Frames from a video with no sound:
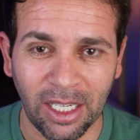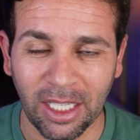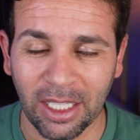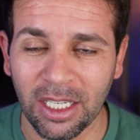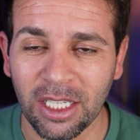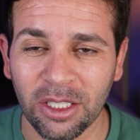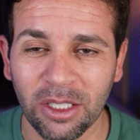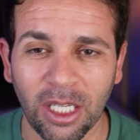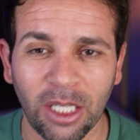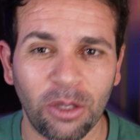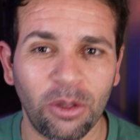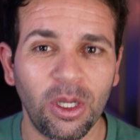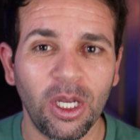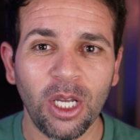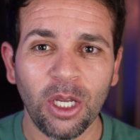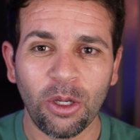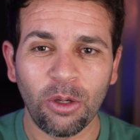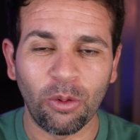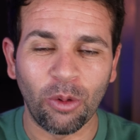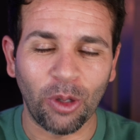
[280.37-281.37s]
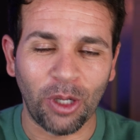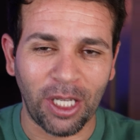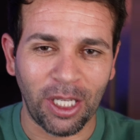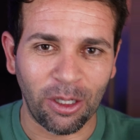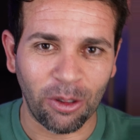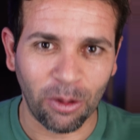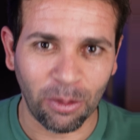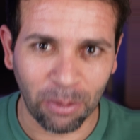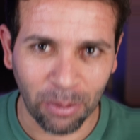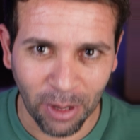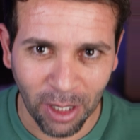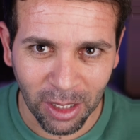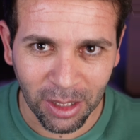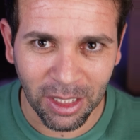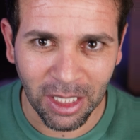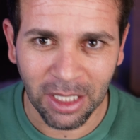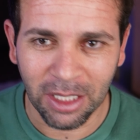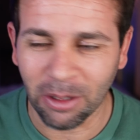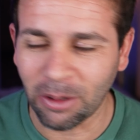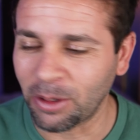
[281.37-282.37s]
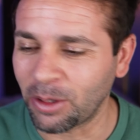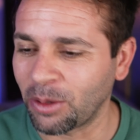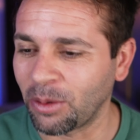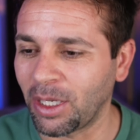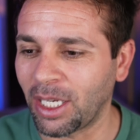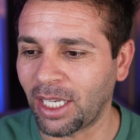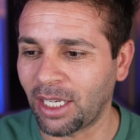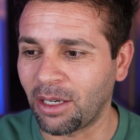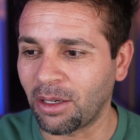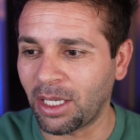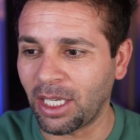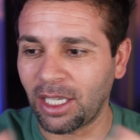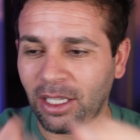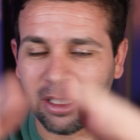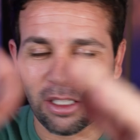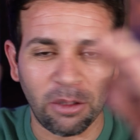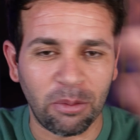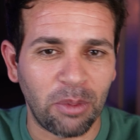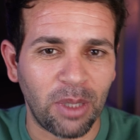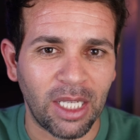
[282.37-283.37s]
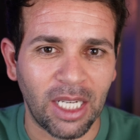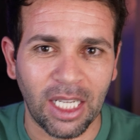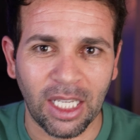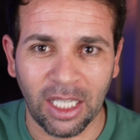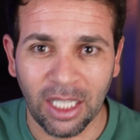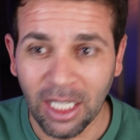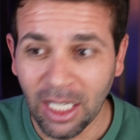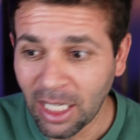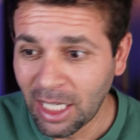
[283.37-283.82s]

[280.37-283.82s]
Like, let's say you're working on a project, also, like, okay, give me like,